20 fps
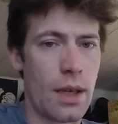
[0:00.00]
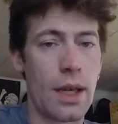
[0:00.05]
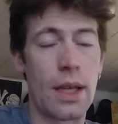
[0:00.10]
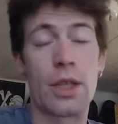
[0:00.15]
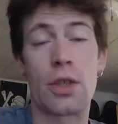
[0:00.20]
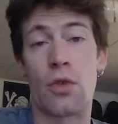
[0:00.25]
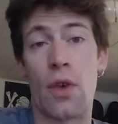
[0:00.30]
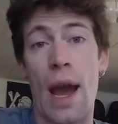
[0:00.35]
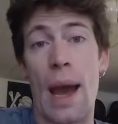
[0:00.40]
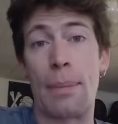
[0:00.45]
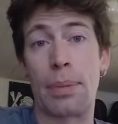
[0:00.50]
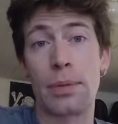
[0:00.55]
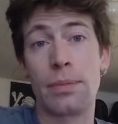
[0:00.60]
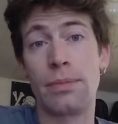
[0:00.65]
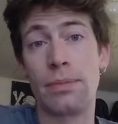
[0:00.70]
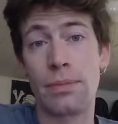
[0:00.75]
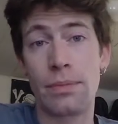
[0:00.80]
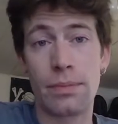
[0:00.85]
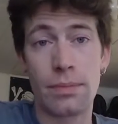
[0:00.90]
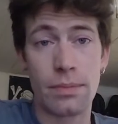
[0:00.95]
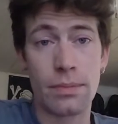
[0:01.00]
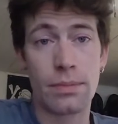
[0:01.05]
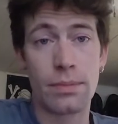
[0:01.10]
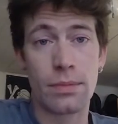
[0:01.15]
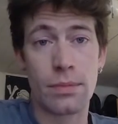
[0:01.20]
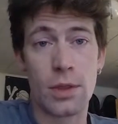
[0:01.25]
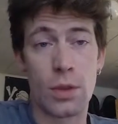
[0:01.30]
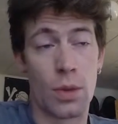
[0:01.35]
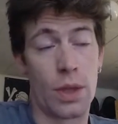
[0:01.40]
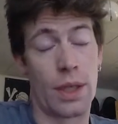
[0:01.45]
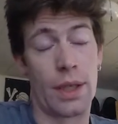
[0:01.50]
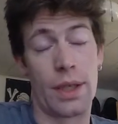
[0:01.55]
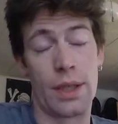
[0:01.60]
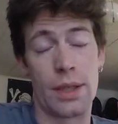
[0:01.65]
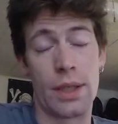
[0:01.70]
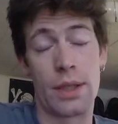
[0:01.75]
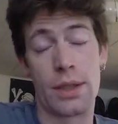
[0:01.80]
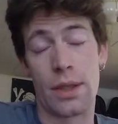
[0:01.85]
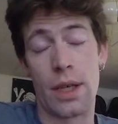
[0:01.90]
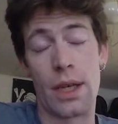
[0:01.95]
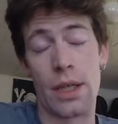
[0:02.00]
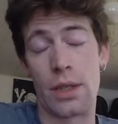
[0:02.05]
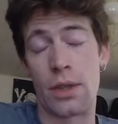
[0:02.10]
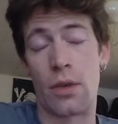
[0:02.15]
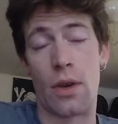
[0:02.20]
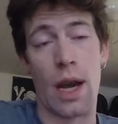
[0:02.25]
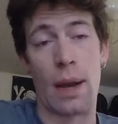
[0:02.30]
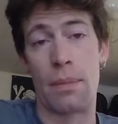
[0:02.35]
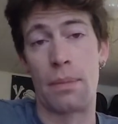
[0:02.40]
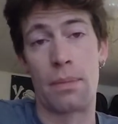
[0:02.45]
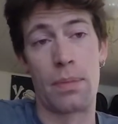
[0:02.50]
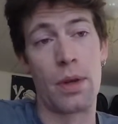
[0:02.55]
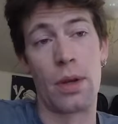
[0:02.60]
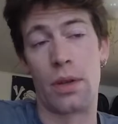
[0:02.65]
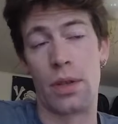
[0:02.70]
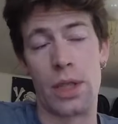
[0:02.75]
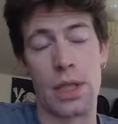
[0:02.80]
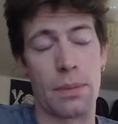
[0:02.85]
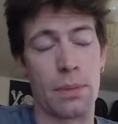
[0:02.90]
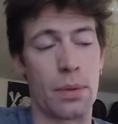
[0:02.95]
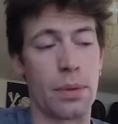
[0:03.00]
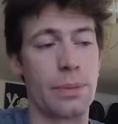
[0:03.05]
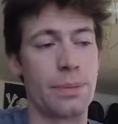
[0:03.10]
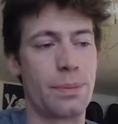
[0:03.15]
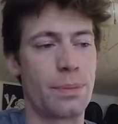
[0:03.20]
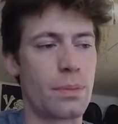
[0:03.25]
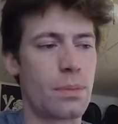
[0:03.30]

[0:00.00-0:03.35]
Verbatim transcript: It's crap. That's what it is. It's, it's crap, pure and simple.